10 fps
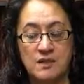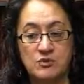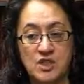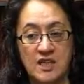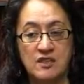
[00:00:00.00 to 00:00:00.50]

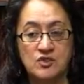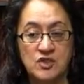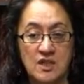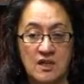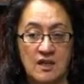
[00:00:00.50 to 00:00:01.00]
change,
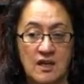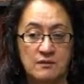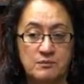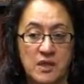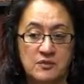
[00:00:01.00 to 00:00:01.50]

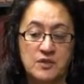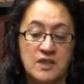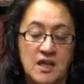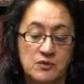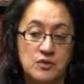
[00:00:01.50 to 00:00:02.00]
both for the
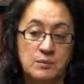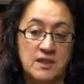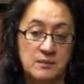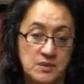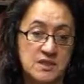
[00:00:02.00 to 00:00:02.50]
country but
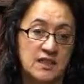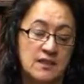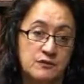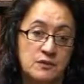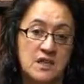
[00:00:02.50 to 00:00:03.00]
in
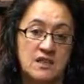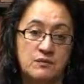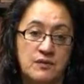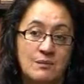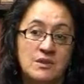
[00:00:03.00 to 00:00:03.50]
particular for Māori
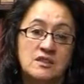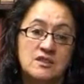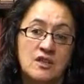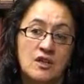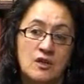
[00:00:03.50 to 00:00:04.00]
families
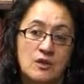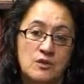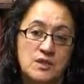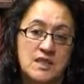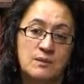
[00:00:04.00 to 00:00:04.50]

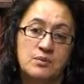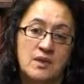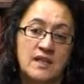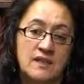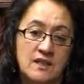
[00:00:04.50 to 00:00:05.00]
who see
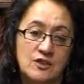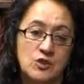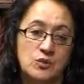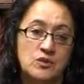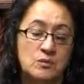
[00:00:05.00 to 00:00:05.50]
pride in their
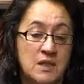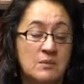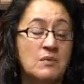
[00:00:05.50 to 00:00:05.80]
children being